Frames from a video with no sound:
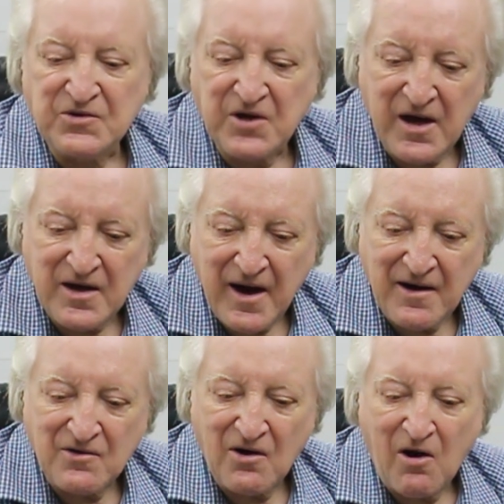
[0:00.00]
take
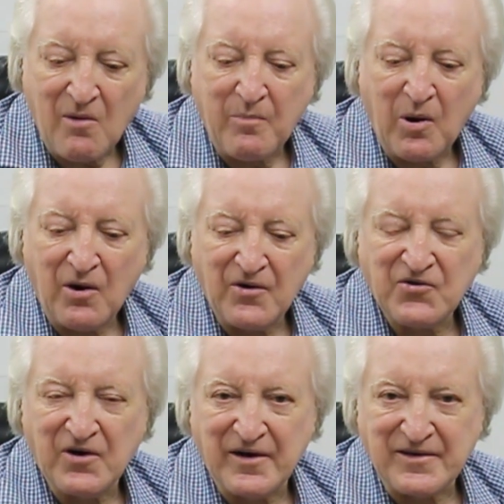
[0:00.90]
out our
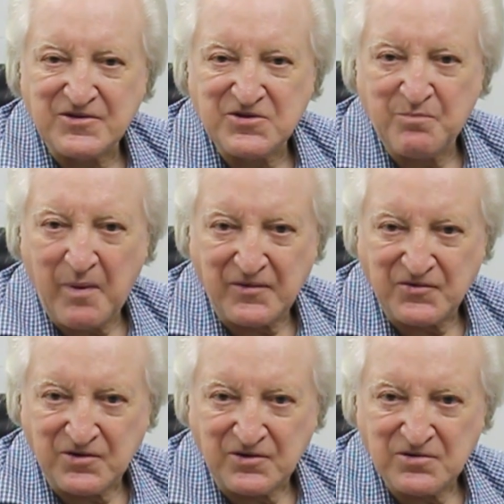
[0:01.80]
personal
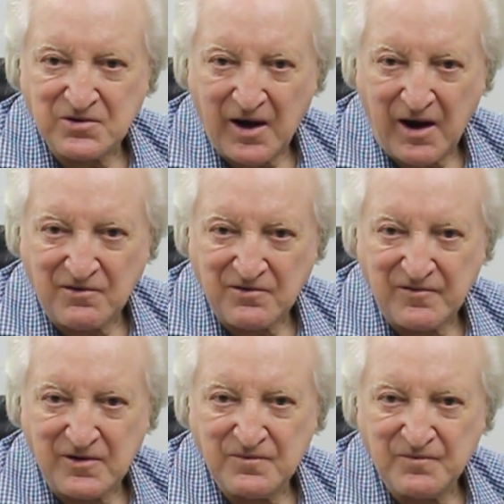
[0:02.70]
expenses out
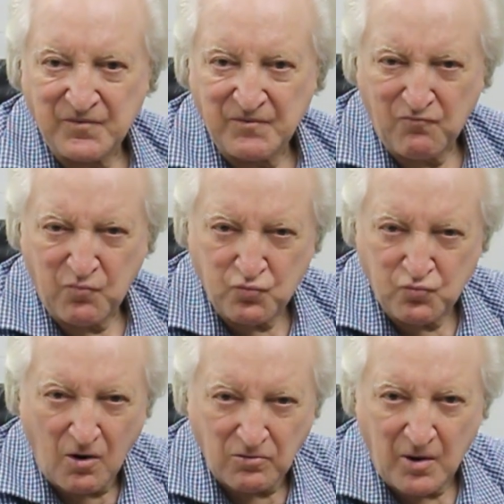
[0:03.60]
of it,
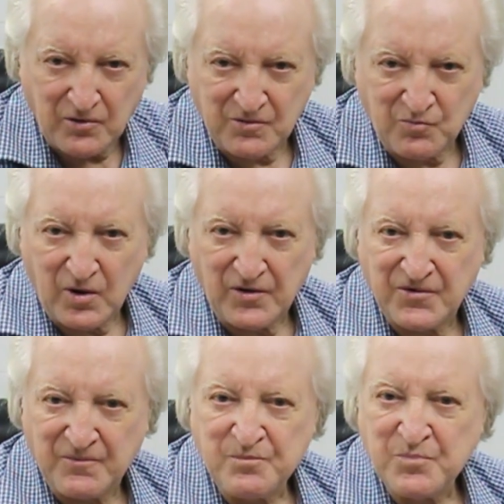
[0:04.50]
rock bottom
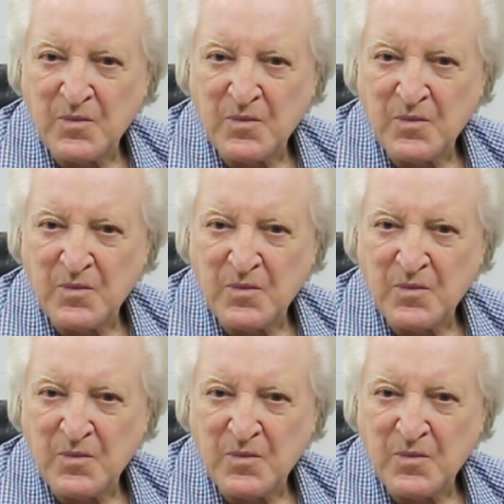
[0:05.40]
ones.